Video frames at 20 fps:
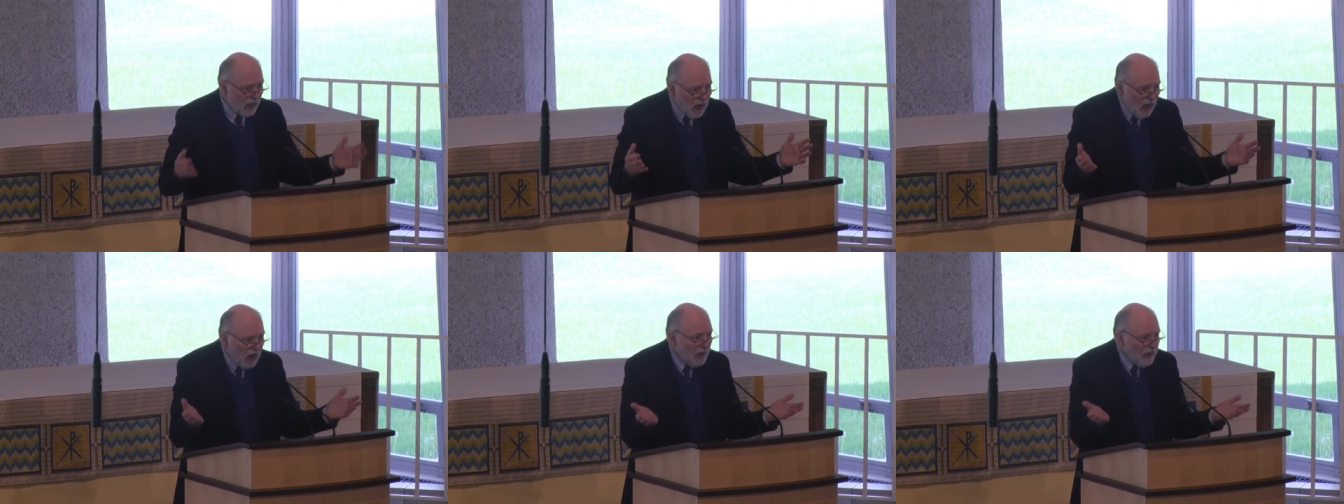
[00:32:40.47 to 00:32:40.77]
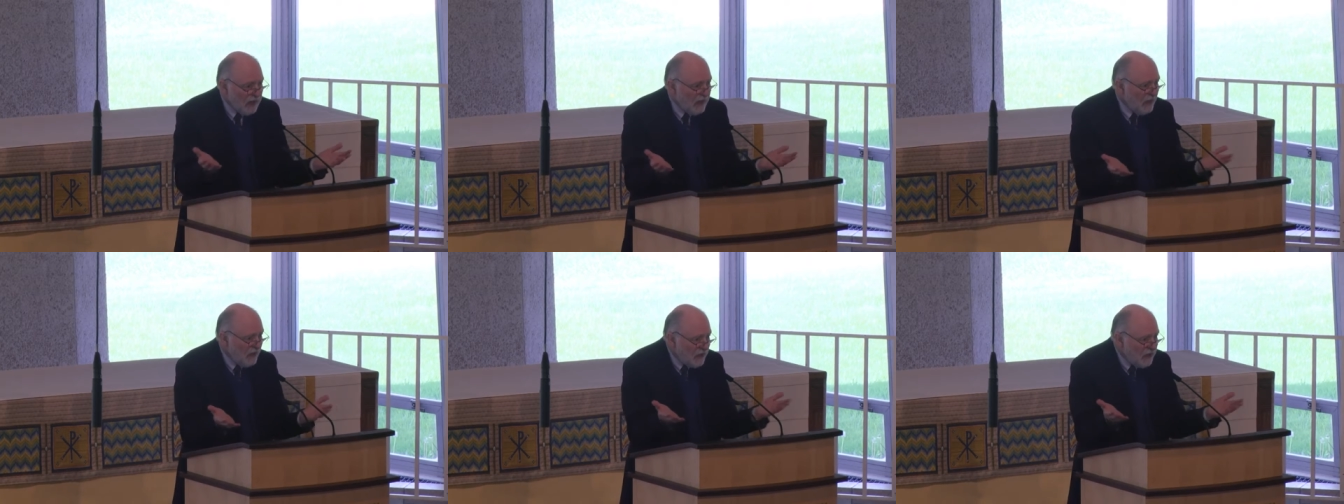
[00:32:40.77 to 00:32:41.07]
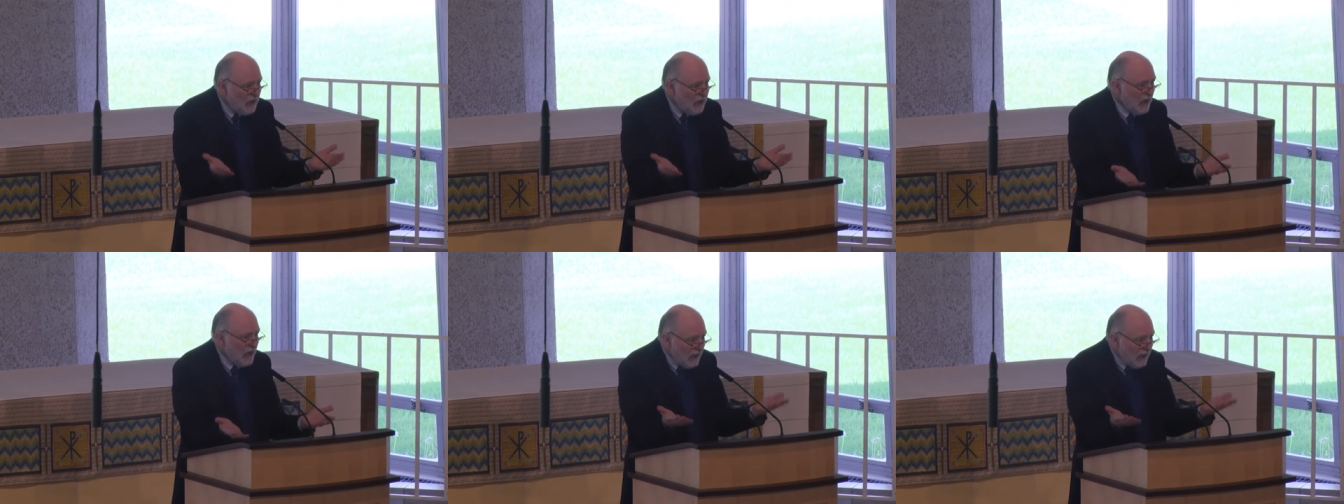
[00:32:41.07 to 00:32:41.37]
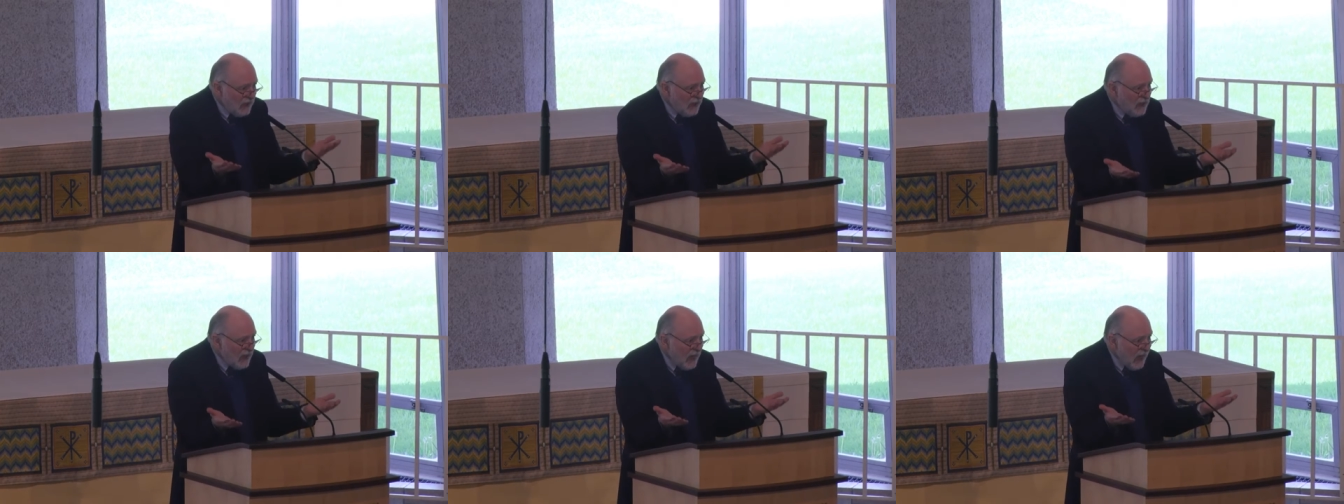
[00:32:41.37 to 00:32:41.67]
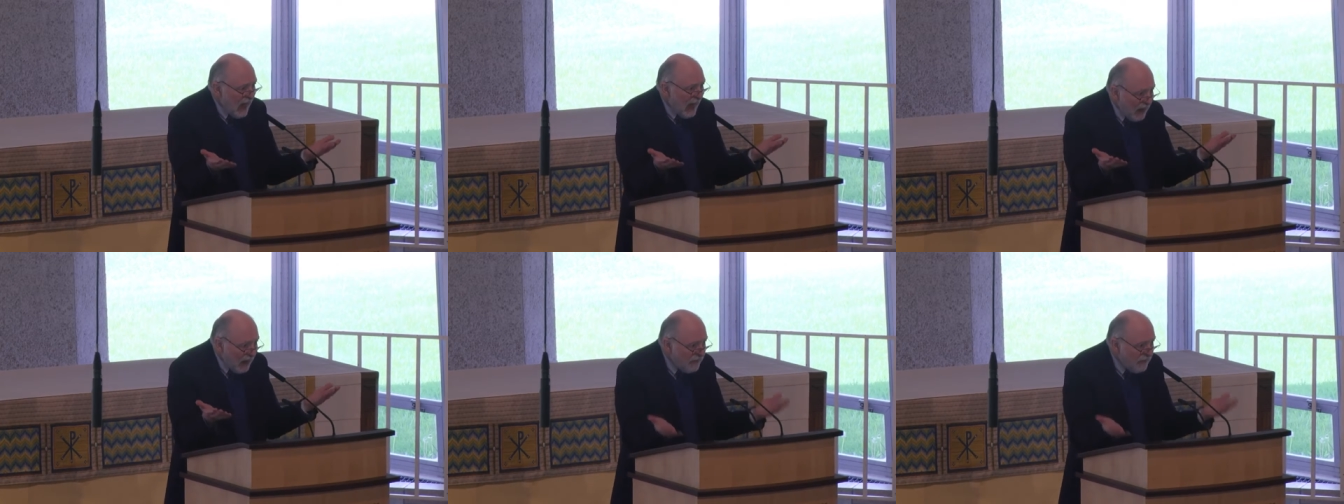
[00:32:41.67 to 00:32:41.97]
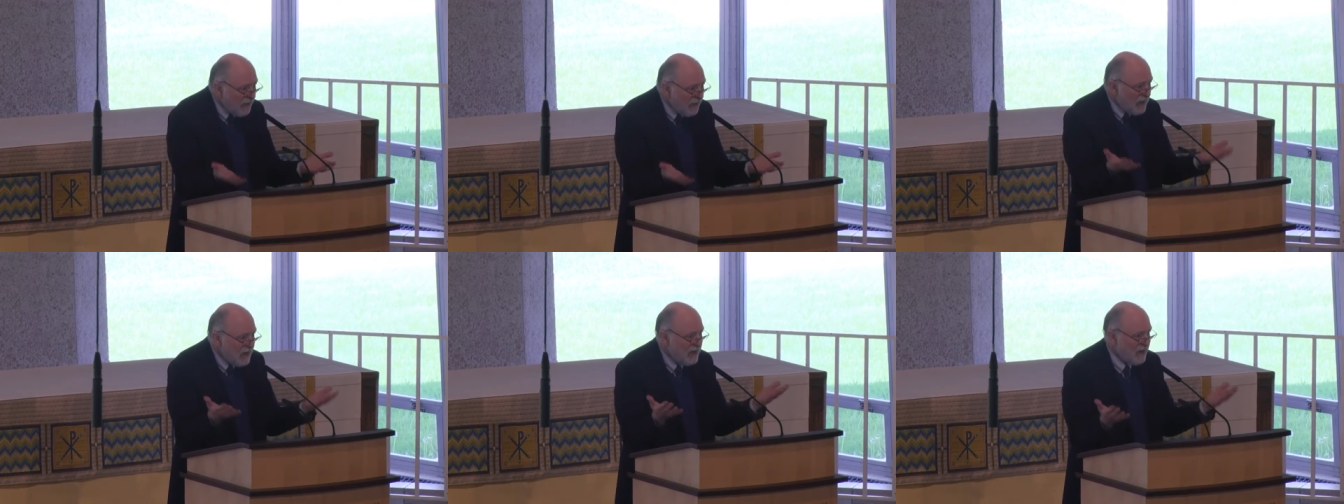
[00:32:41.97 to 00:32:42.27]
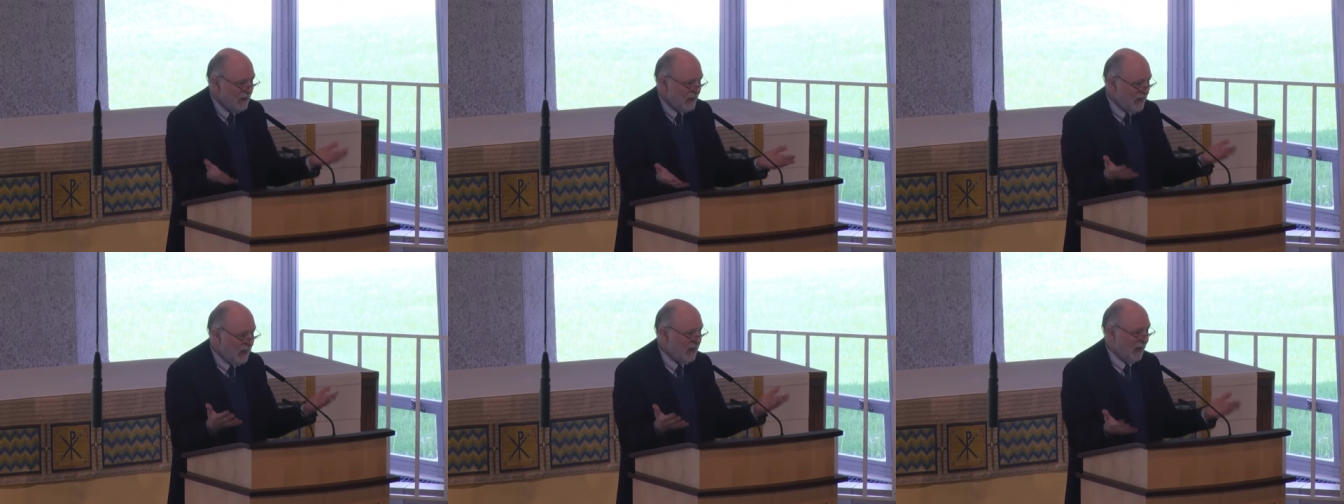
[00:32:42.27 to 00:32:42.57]
God is in
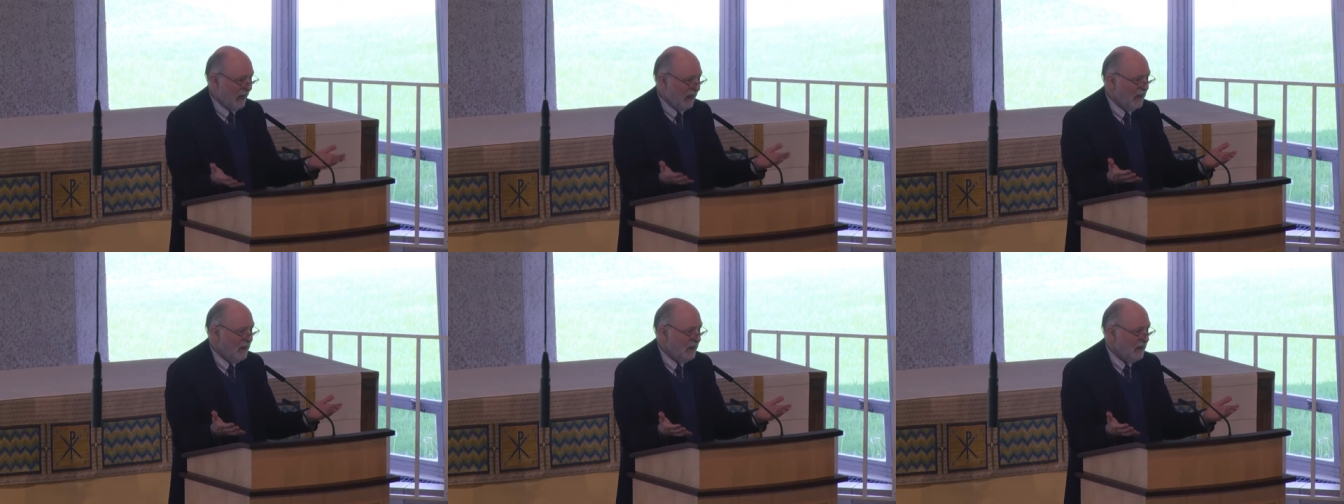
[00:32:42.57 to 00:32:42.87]
everything.